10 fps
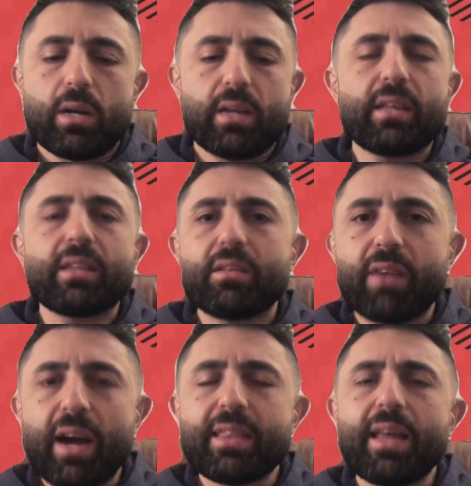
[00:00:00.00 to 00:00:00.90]
and then
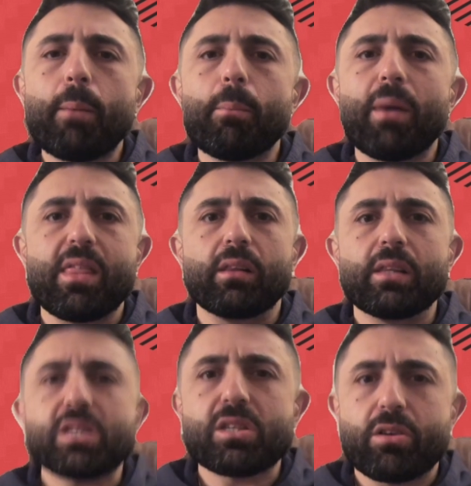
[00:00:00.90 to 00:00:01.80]
divide that by the
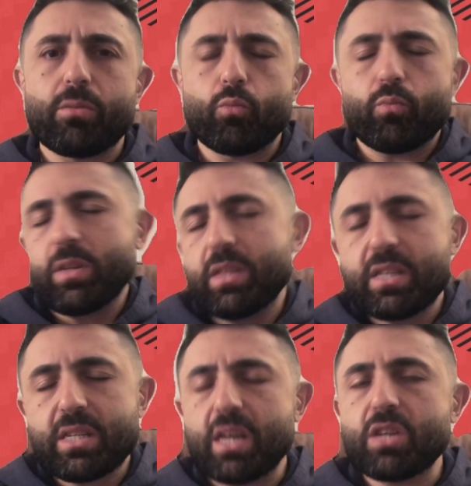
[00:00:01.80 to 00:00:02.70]
lease term. In
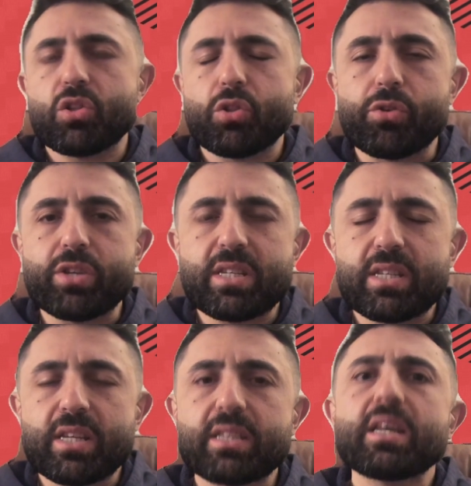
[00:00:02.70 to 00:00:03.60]
this case, thirty
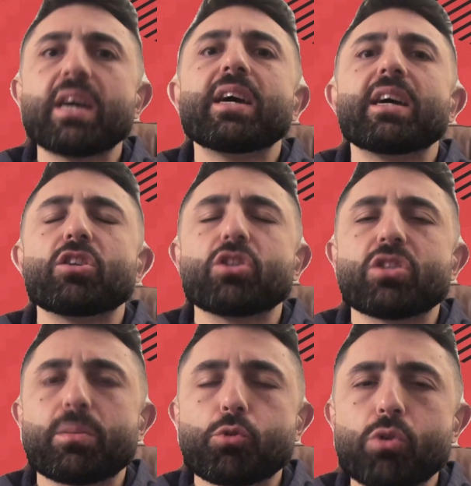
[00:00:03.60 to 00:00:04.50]
six, and just
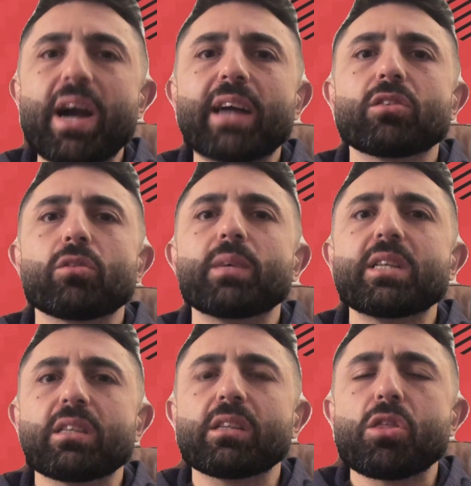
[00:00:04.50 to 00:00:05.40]
subtract. So
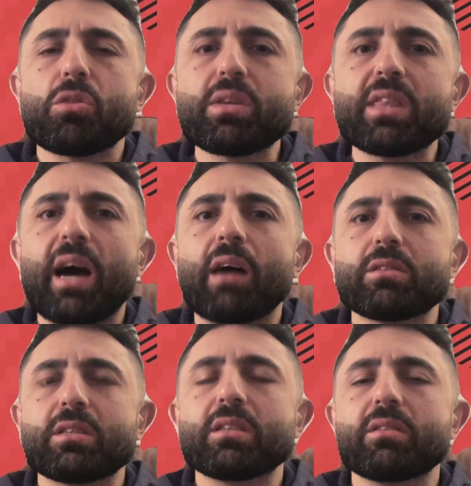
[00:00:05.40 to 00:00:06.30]
basically, three
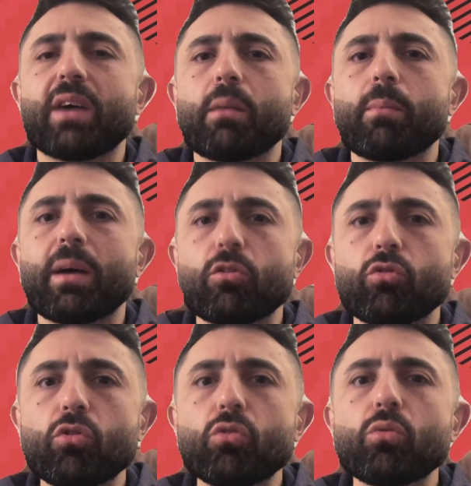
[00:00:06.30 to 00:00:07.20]
thousand divided by
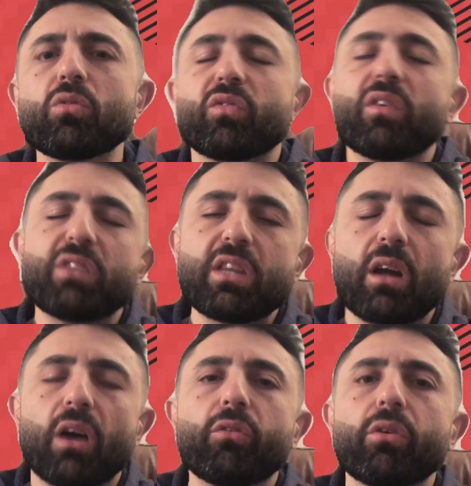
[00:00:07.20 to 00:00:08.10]
two is fifteen
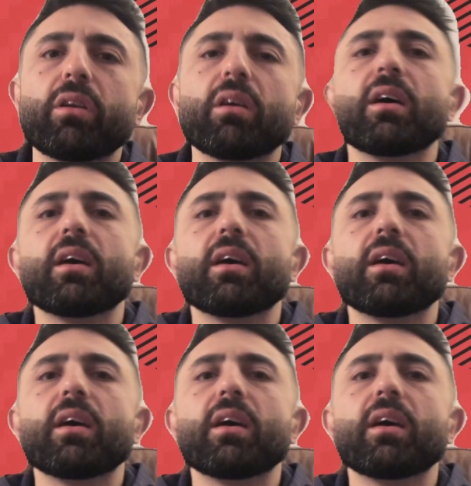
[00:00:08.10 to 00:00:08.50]
hundred.